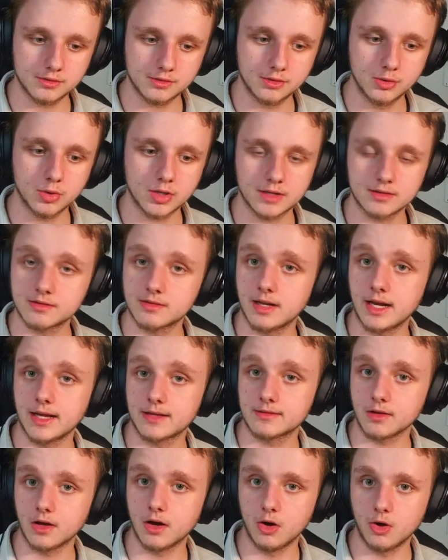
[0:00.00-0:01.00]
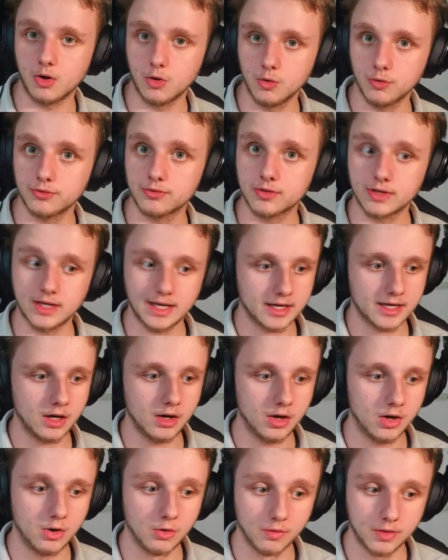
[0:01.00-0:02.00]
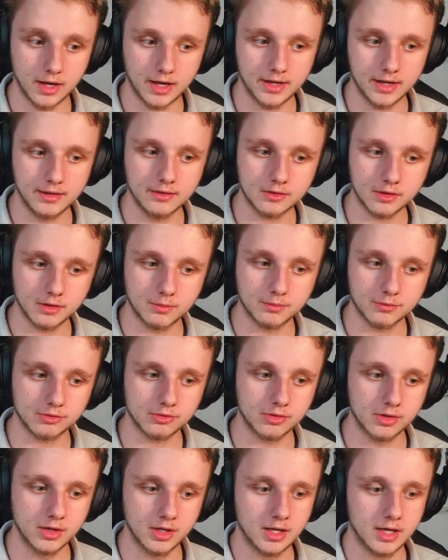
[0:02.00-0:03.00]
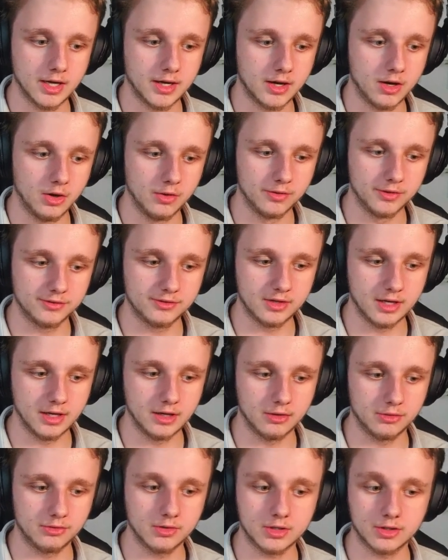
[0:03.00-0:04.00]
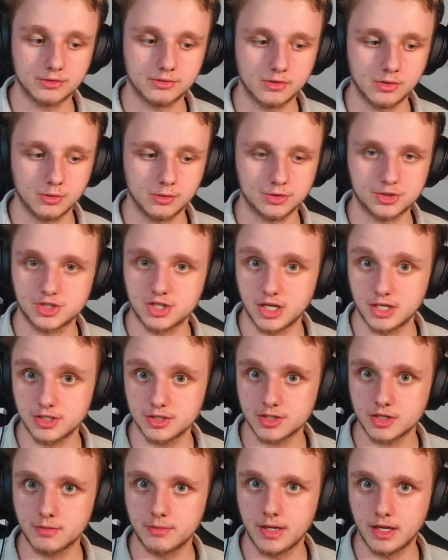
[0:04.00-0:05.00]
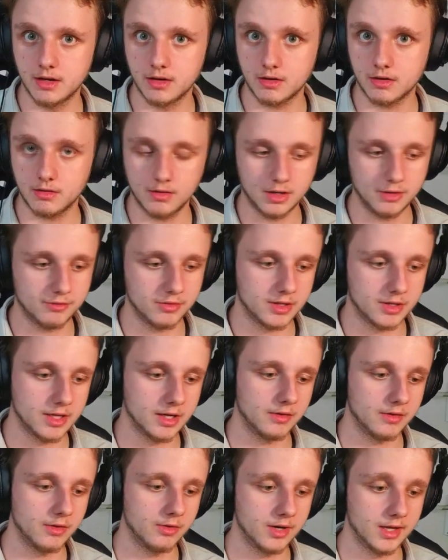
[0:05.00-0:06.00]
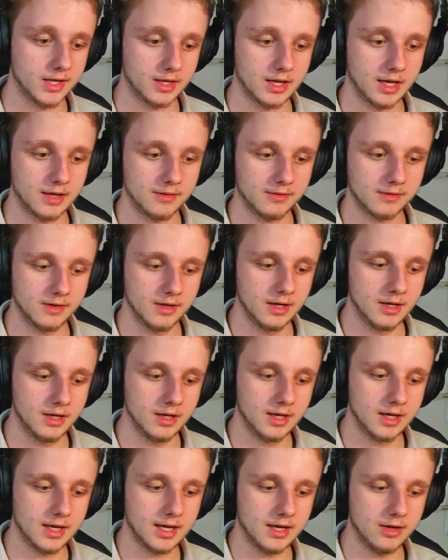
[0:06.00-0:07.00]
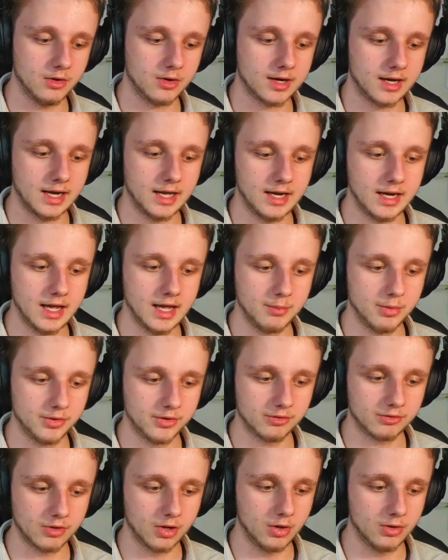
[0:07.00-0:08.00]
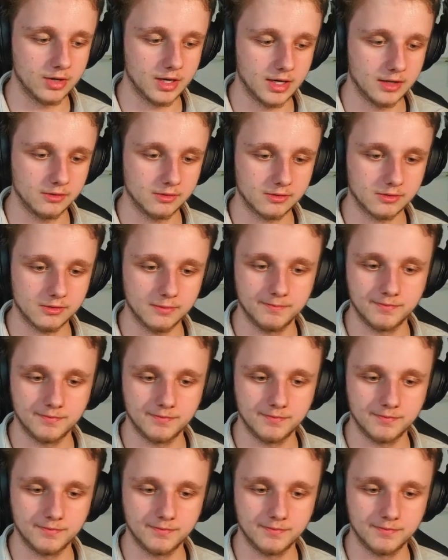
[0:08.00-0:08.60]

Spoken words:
You can select all to get all the items and all the tiers. You can still change them here if you didn't know that yet. And you can enable this loadout.